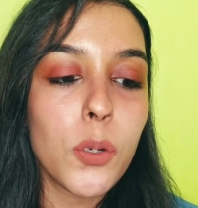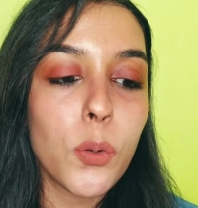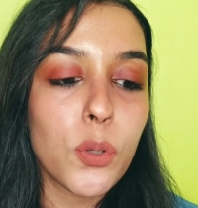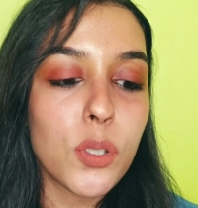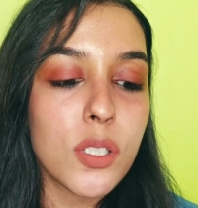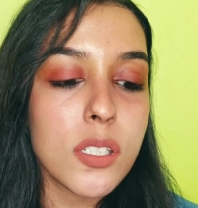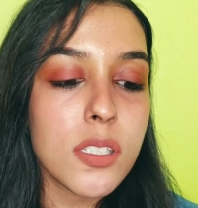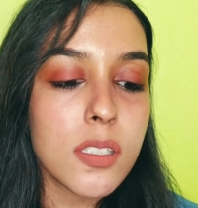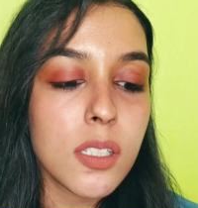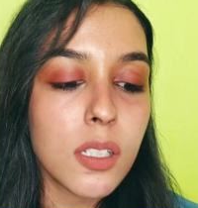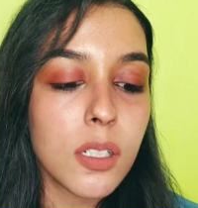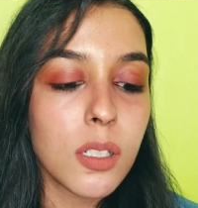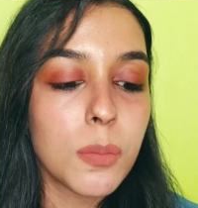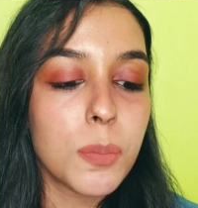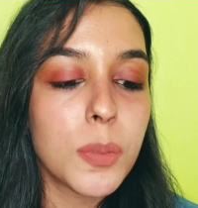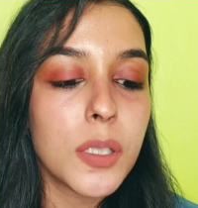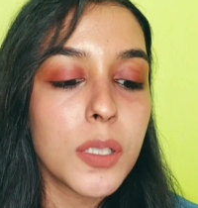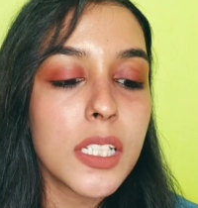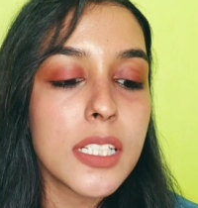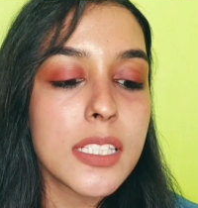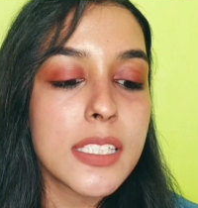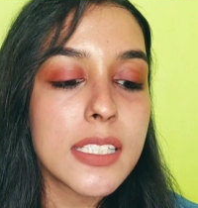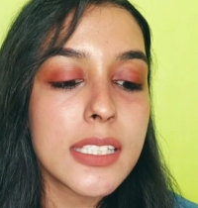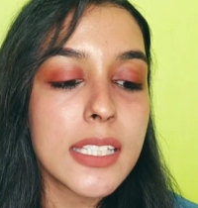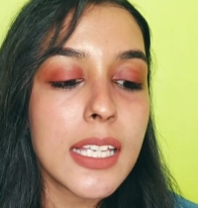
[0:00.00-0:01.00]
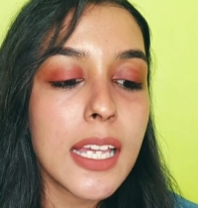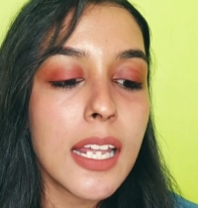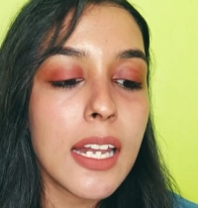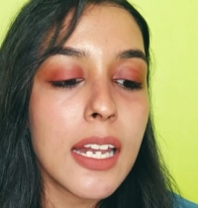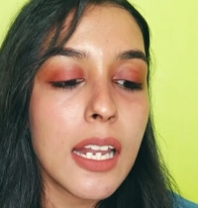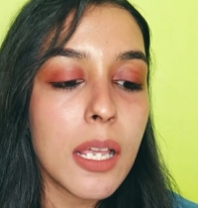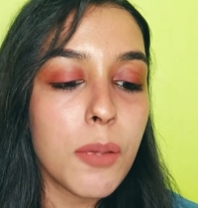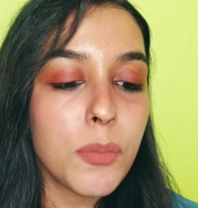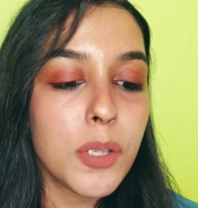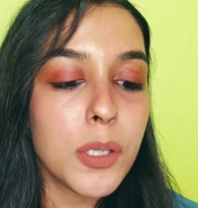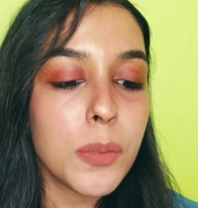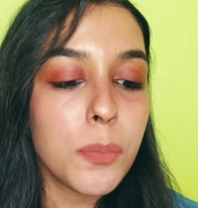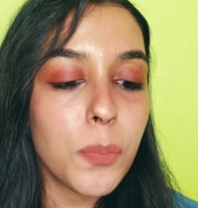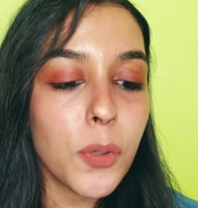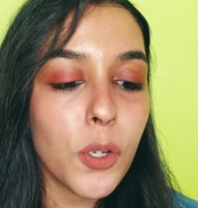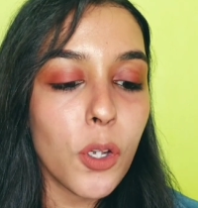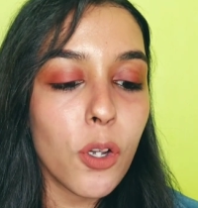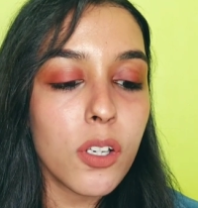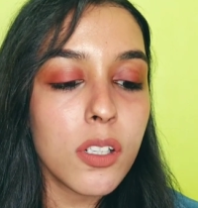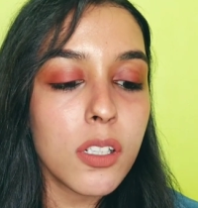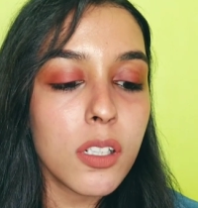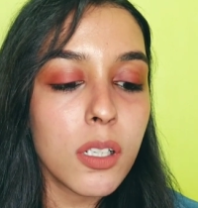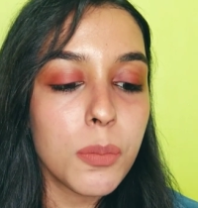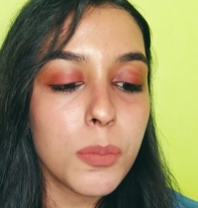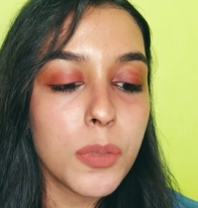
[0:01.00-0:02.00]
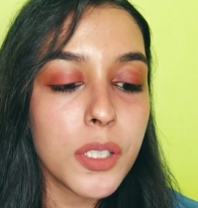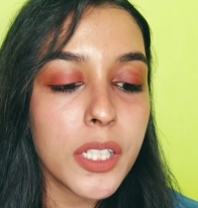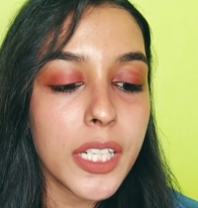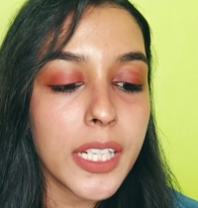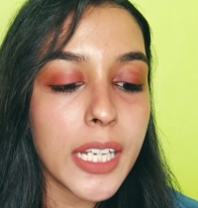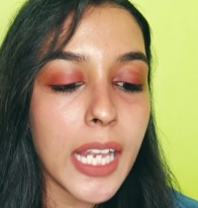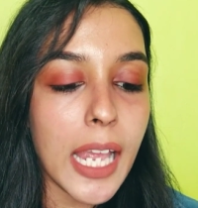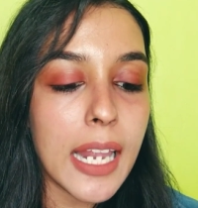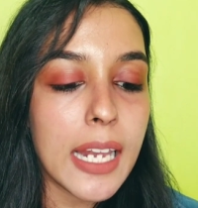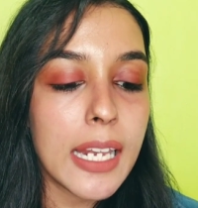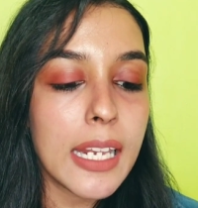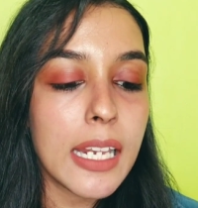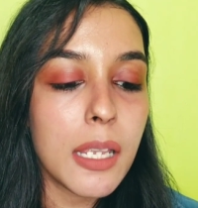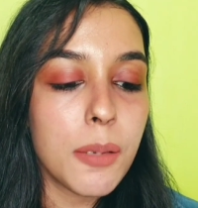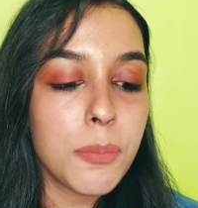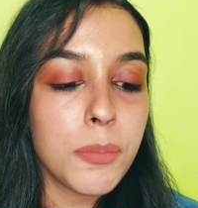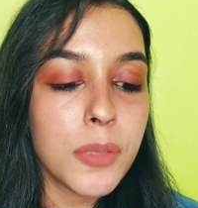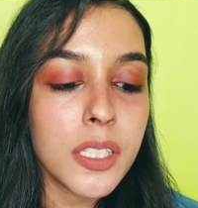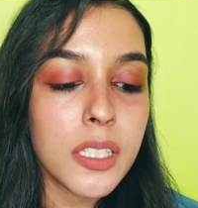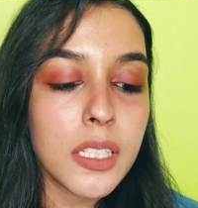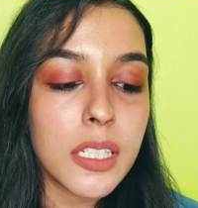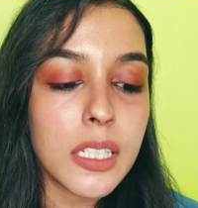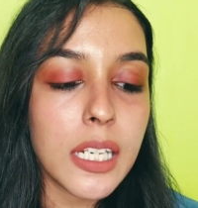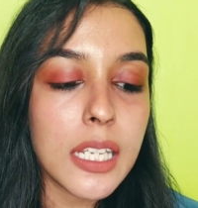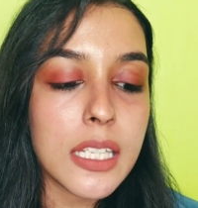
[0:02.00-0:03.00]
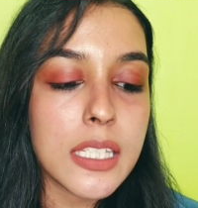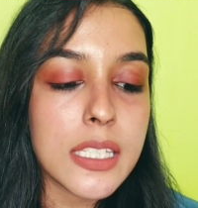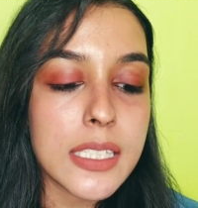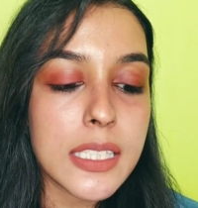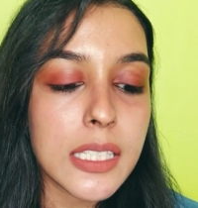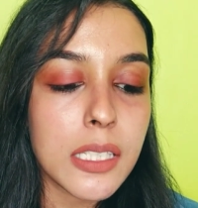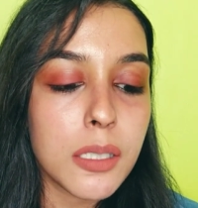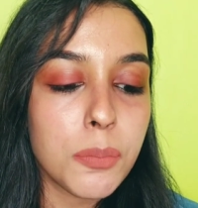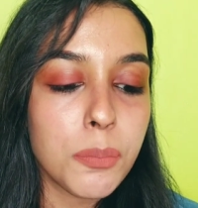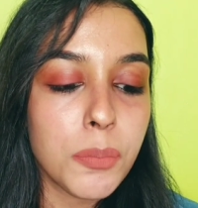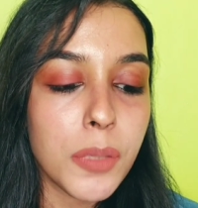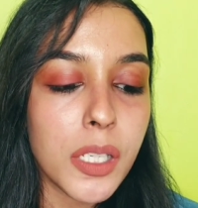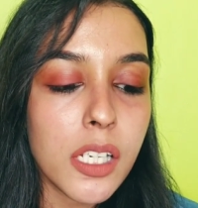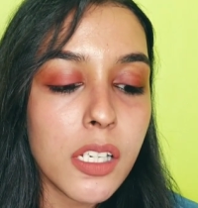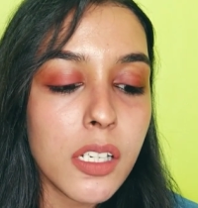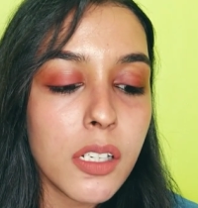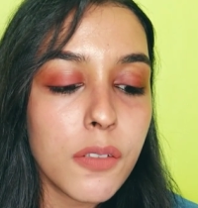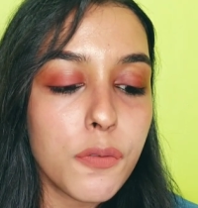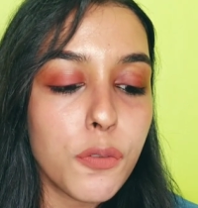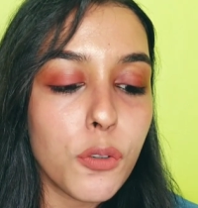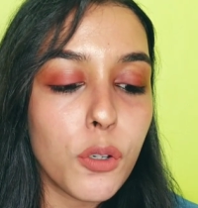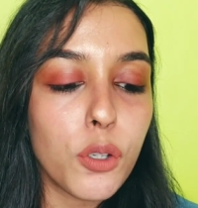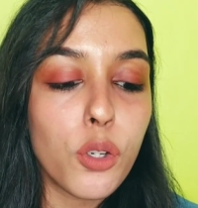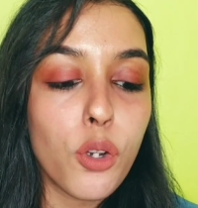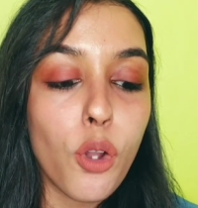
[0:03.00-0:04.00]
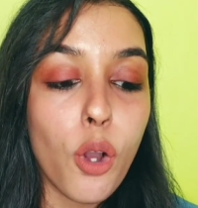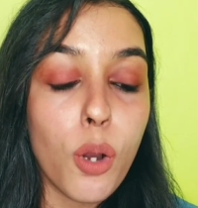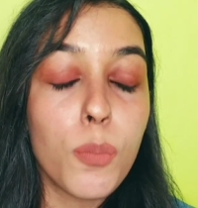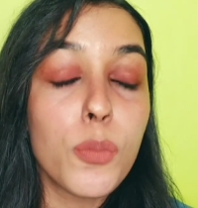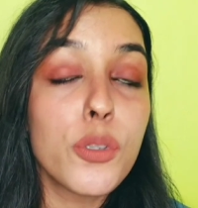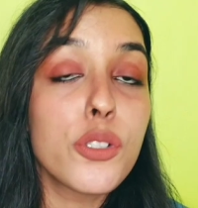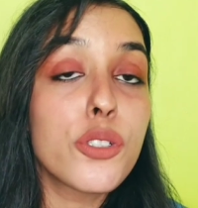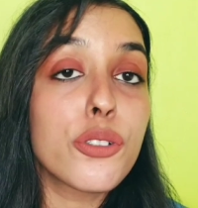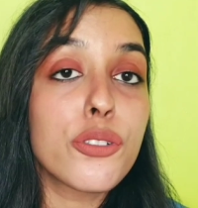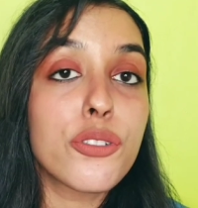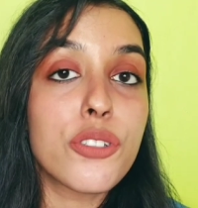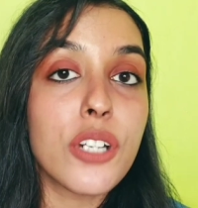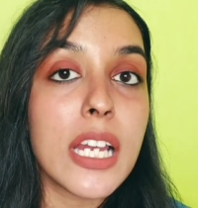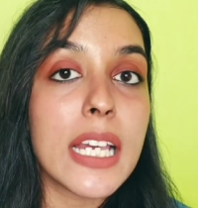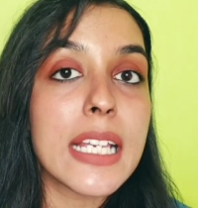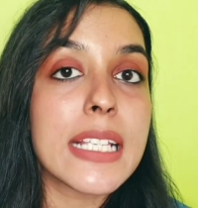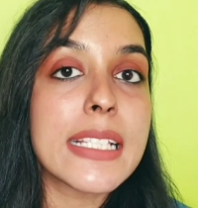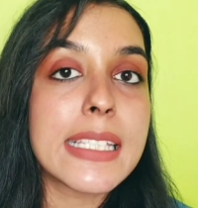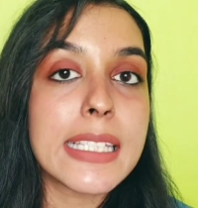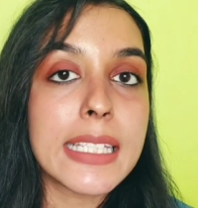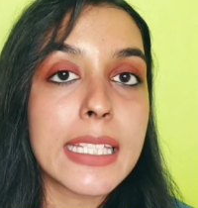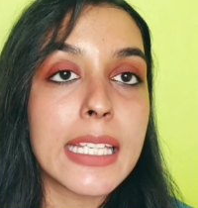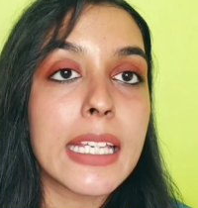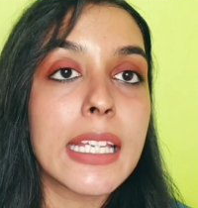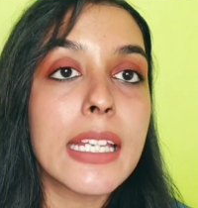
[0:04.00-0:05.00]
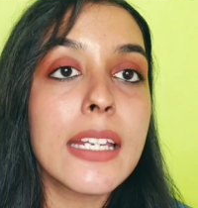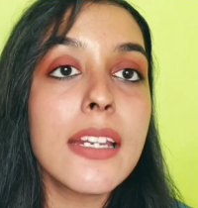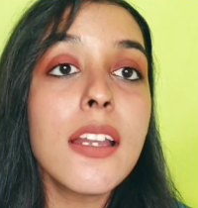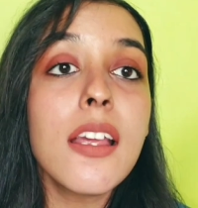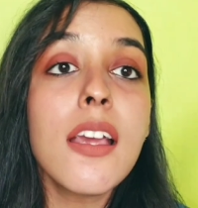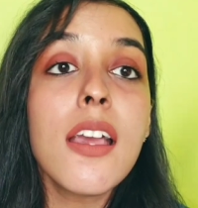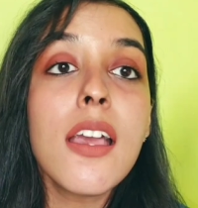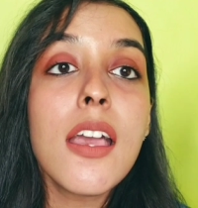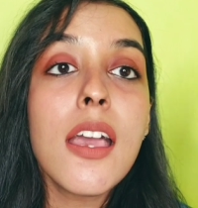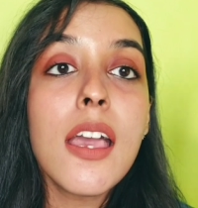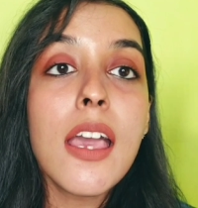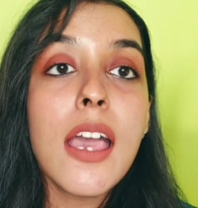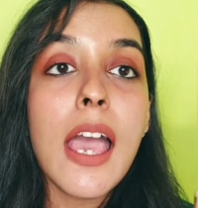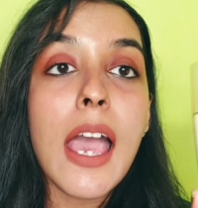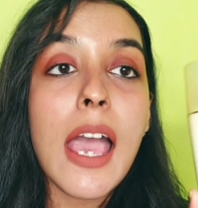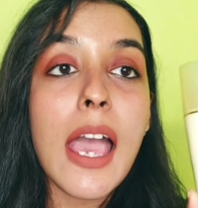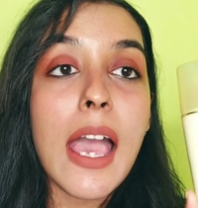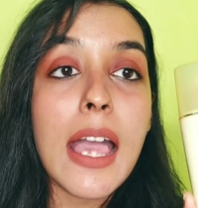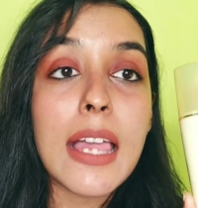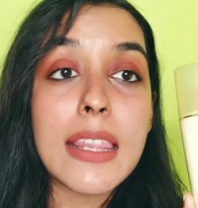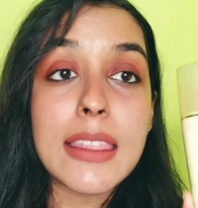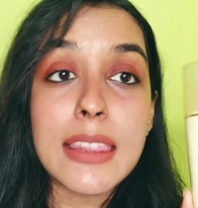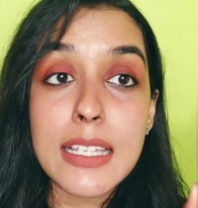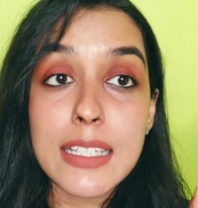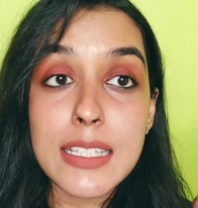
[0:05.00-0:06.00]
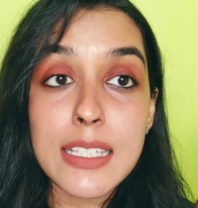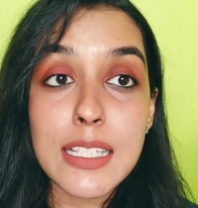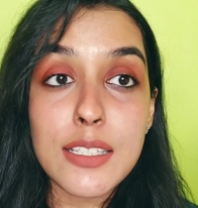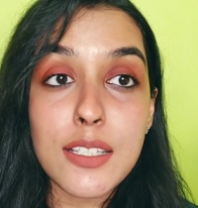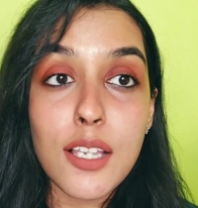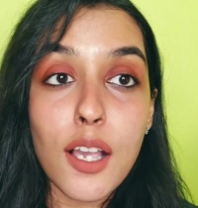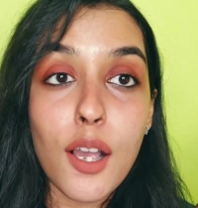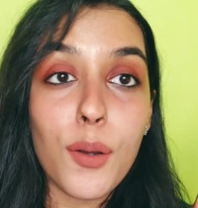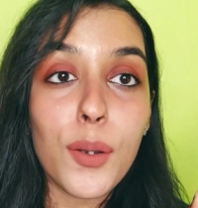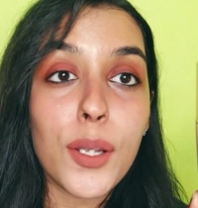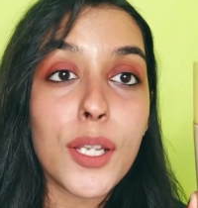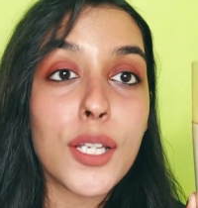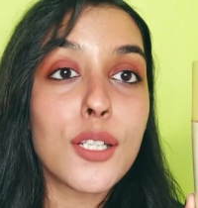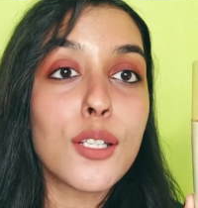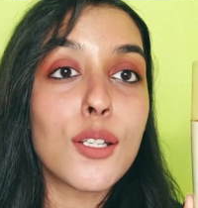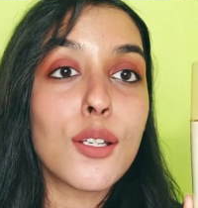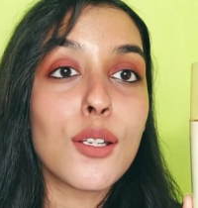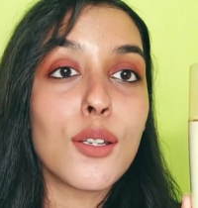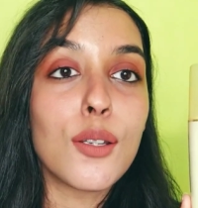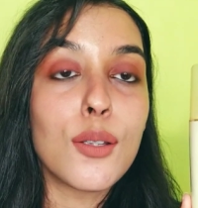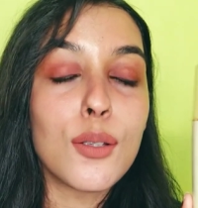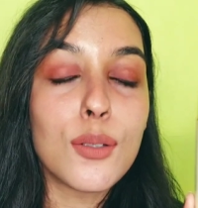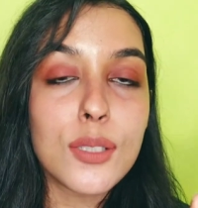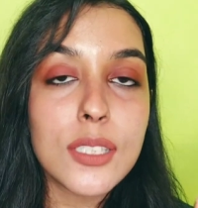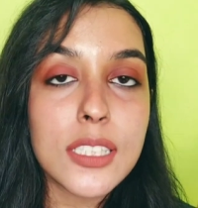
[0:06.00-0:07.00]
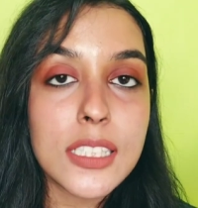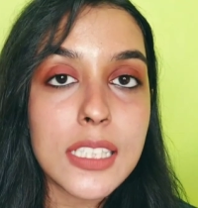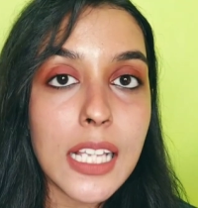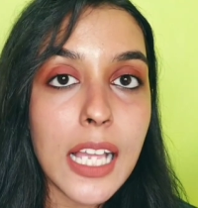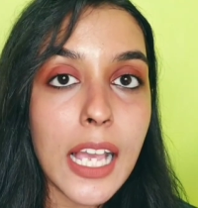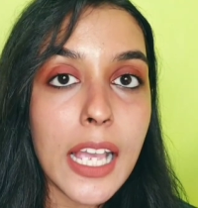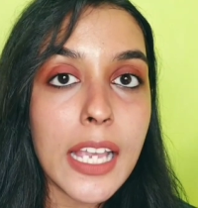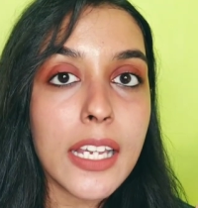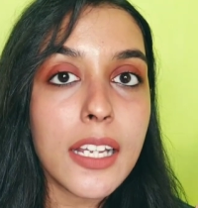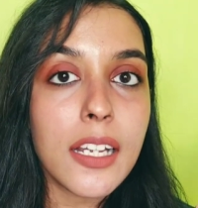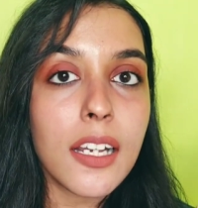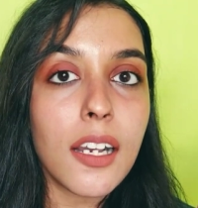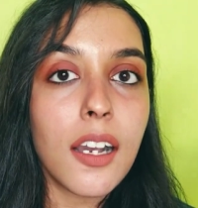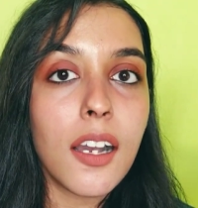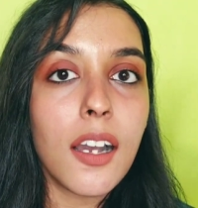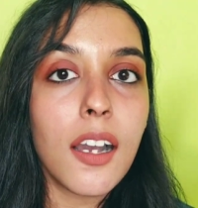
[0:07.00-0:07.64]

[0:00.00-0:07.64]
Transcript: Lotus Herbal. It's their lemon pure turmeric and lemon cleansing milk for normal to dry skin and this is how it looks like.